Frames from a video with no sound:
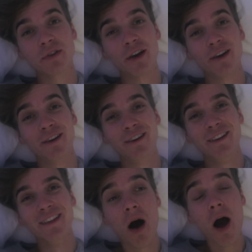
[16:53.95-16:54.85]
So
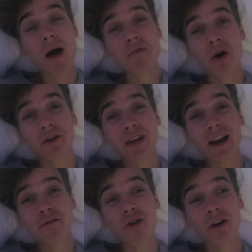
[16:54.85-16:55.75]
I'm not a
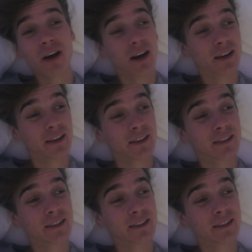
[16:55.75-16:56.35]
daily vlogger.